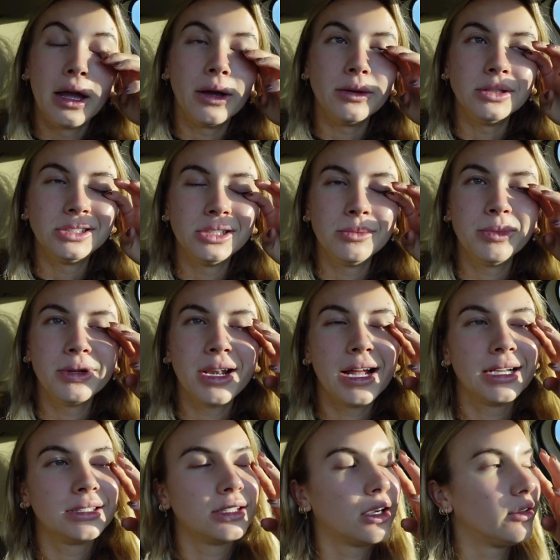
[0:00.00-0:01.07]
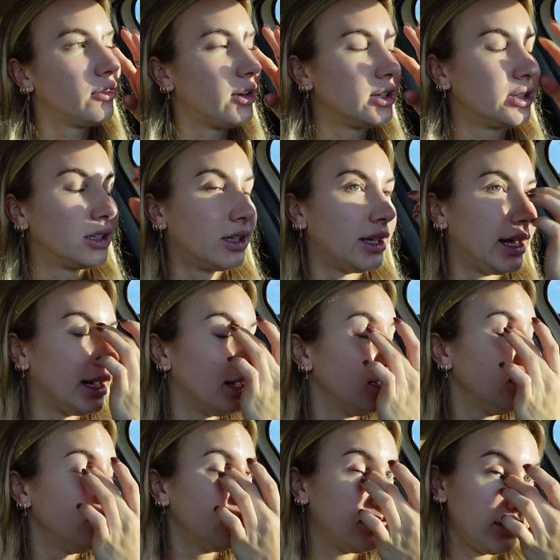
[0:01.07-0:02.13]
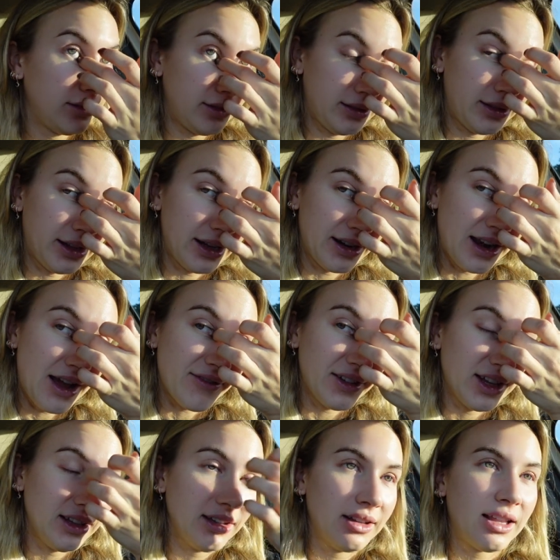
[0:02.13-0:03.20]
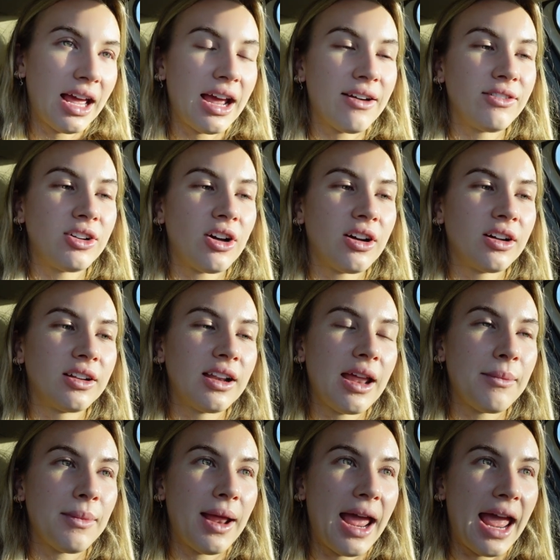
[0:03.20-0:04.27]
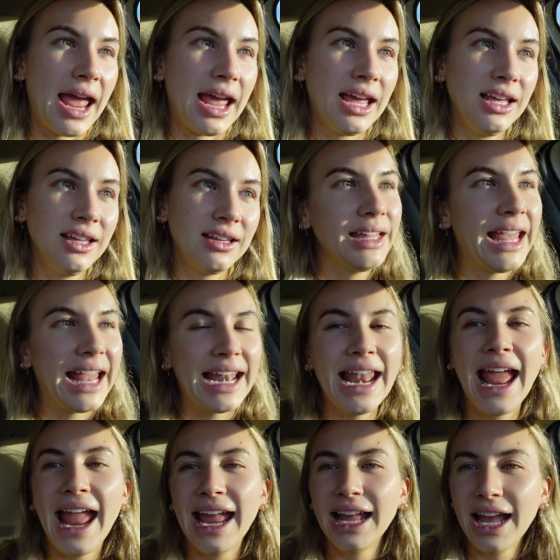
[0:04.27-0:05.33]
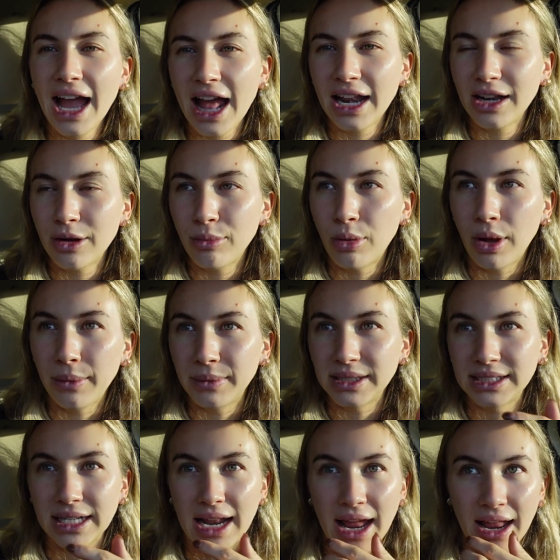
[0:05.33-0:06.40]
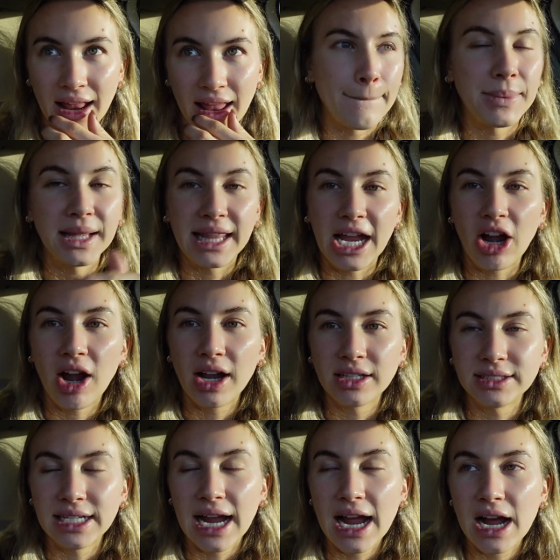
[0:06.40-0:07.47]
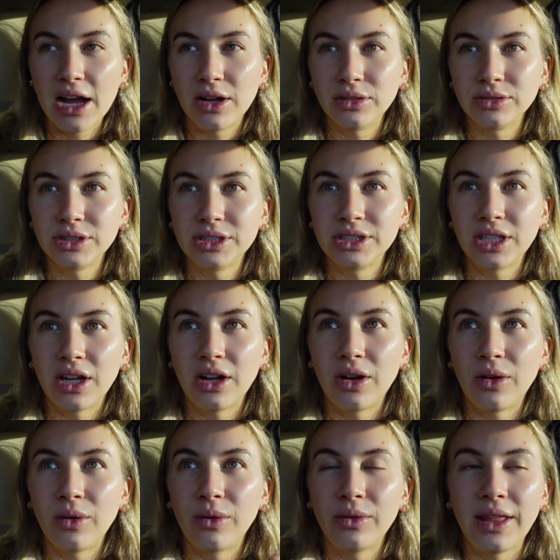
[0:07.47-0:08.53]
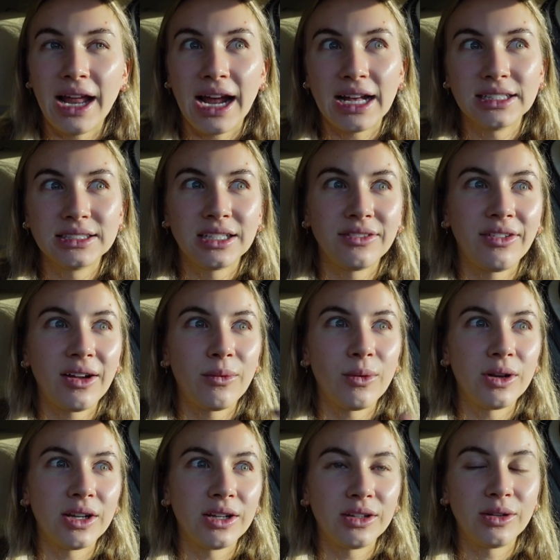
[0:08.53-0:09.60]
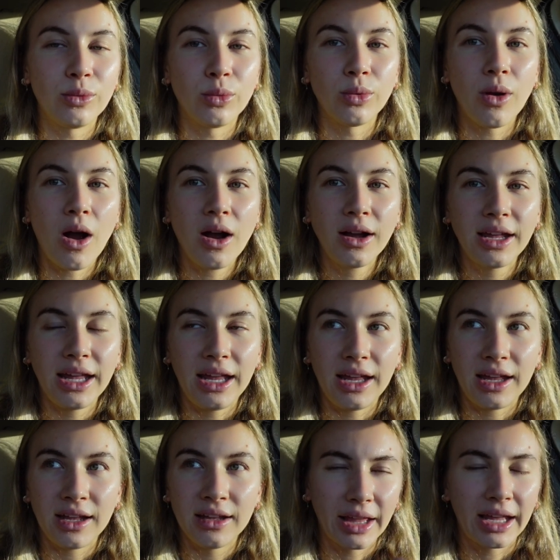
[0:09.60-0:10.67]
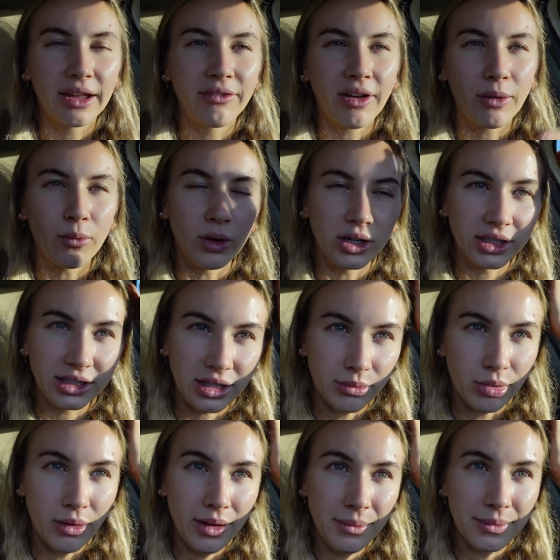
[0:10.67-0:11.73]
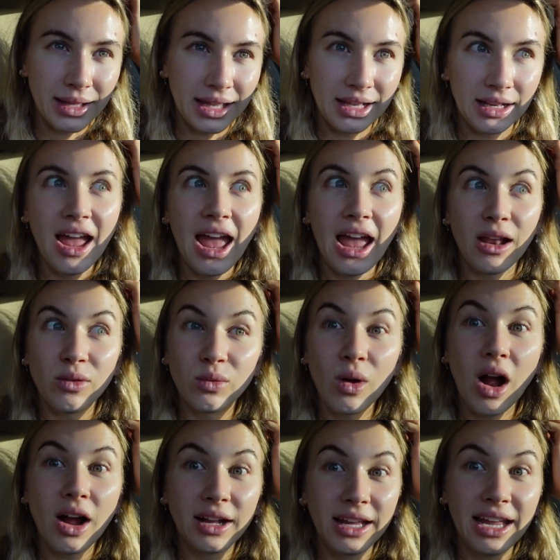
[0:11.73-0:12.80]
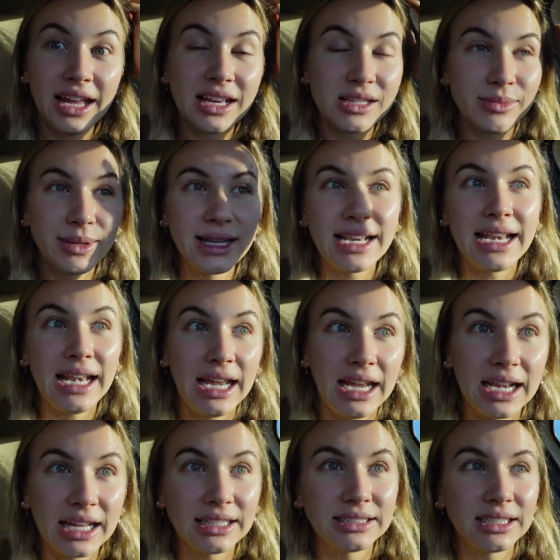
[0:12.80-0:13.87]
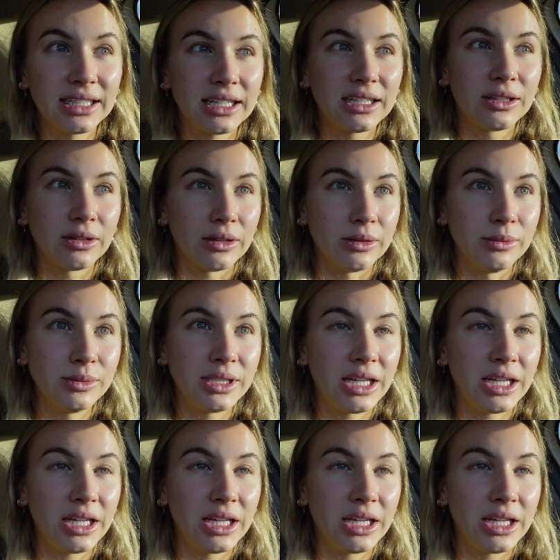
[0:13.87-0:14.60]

It was super nice. Our friend Claire and Evan, they have a dog named Hank. And Hank had an appointment today, but they're out of town, so they asked if I wanted Rocky, like if I wanted the appointment. And Rocky has been needing to get groomed.